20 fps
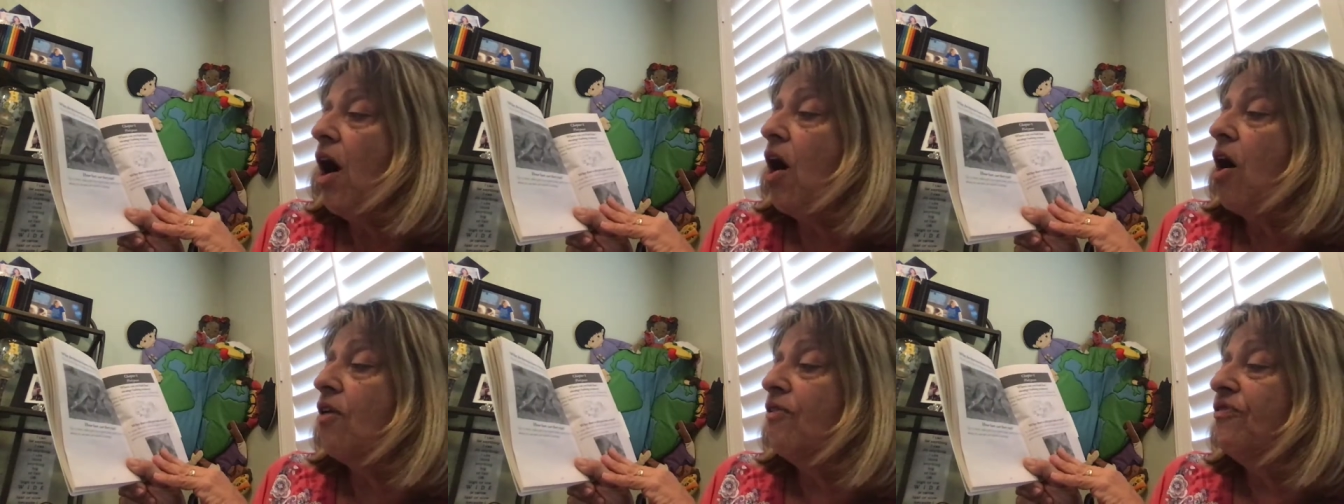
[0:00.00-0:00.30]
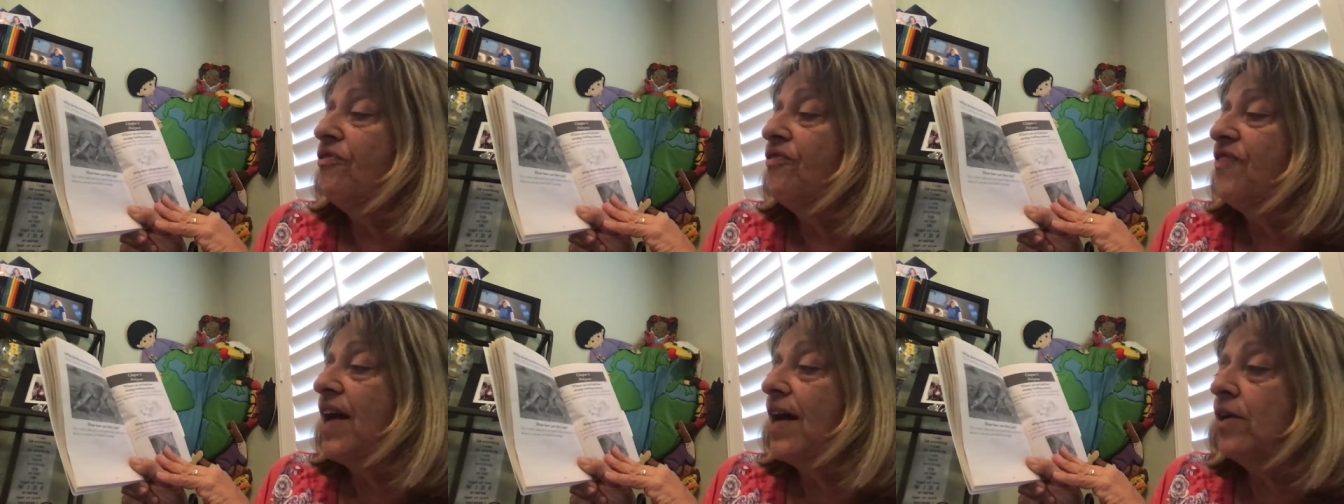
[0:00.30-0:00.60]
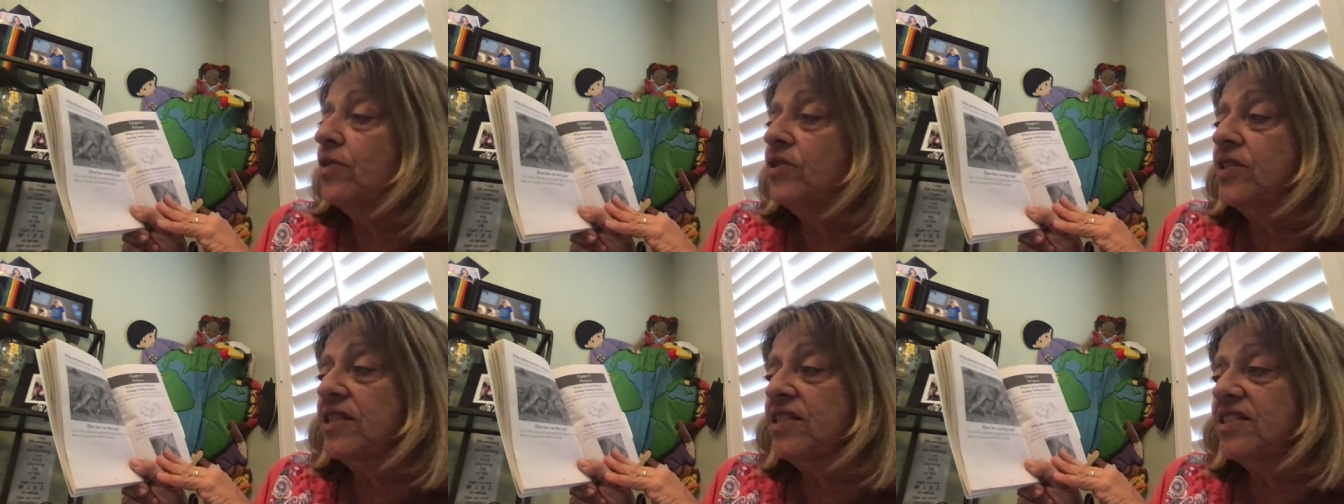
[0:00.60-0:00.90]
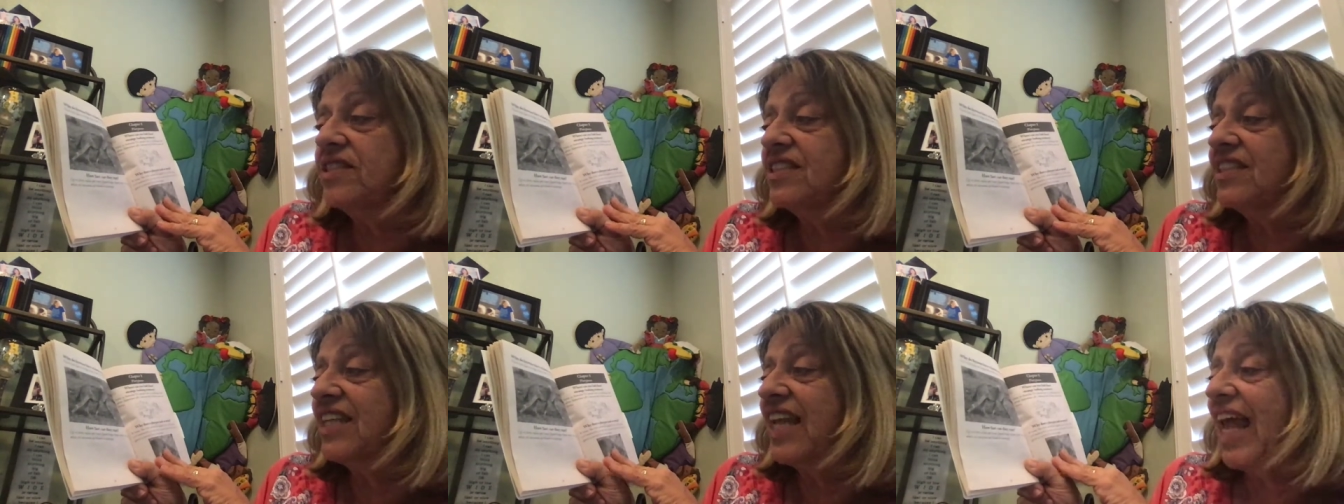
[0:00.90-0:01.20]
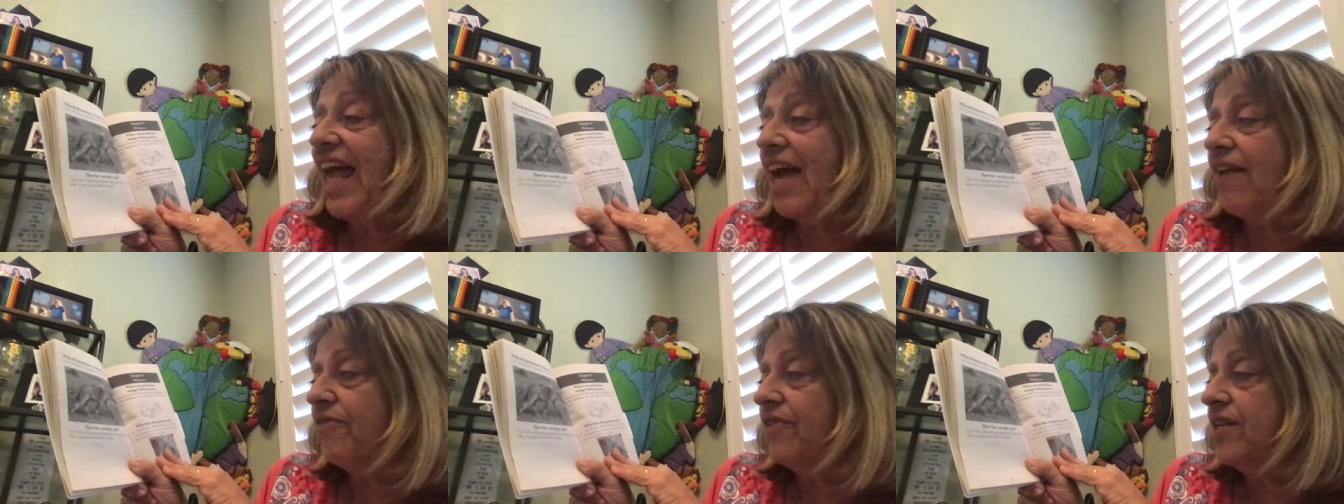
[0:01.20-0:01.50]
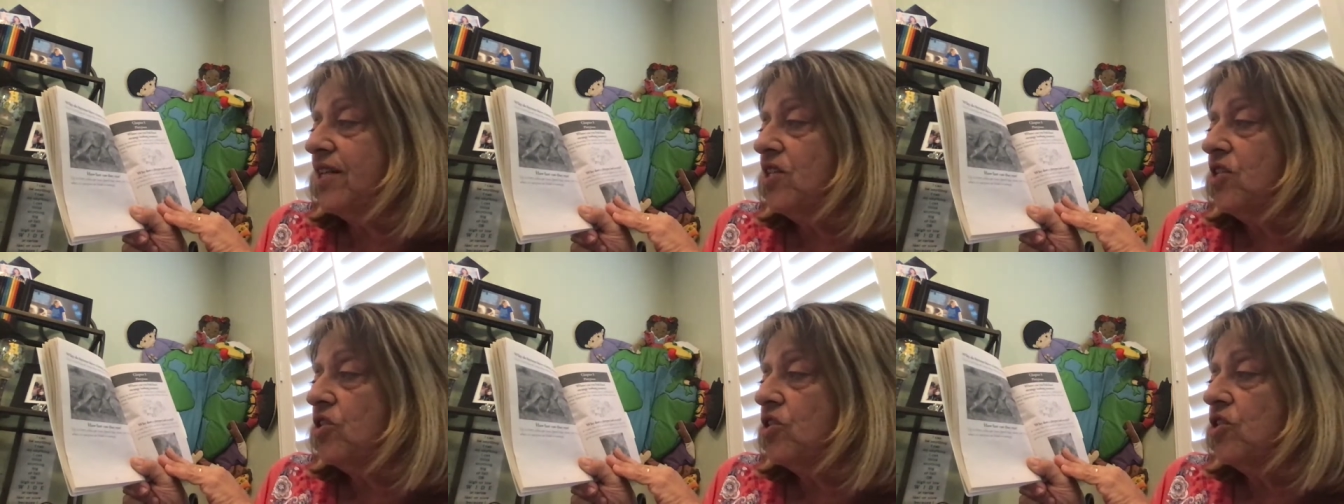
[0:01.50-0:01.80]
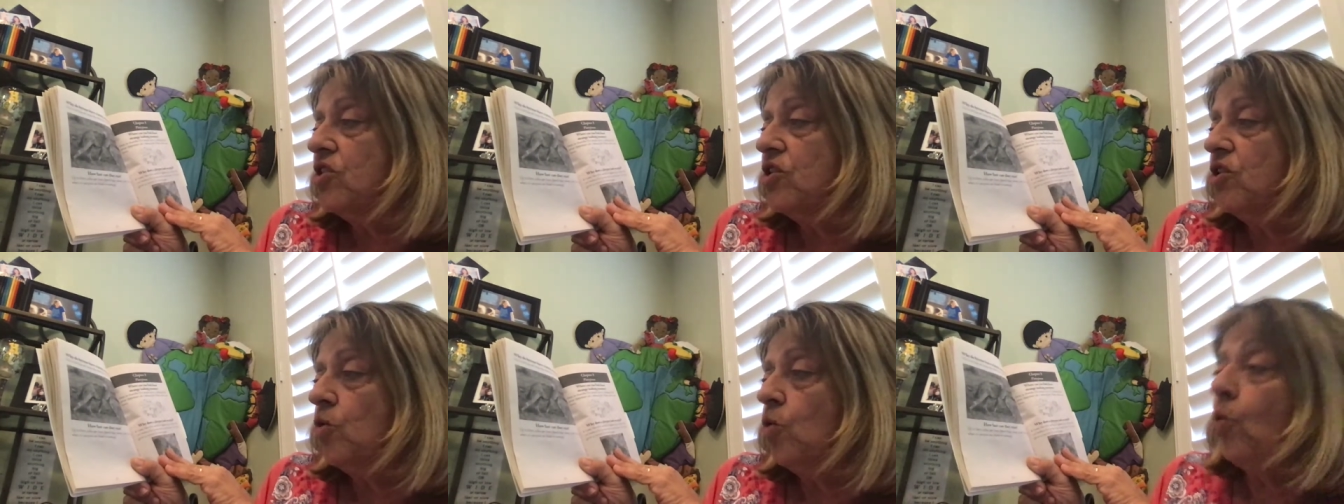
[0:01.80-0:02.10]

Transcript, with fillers: are found to scavenge.